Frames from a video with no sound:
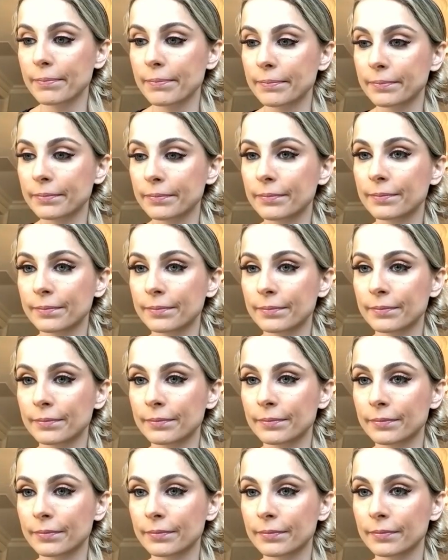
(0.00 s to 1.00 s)

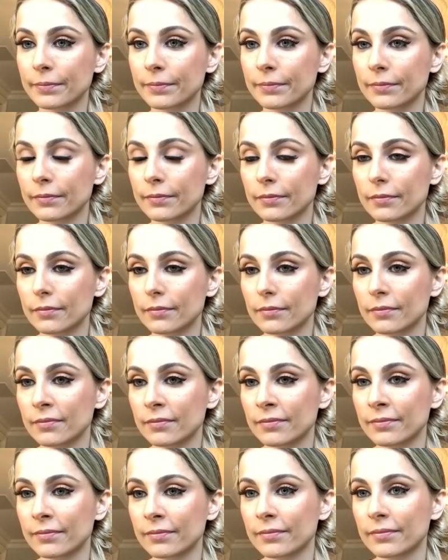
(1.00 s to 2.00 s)

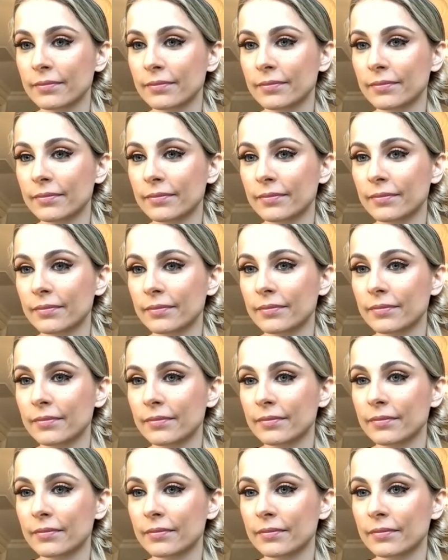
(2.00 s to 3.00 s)

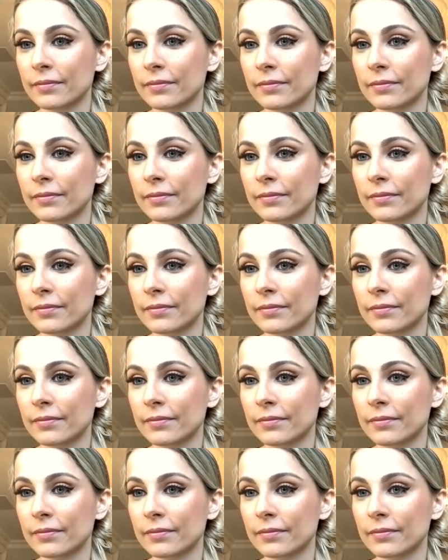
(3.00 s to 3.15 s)
(silent)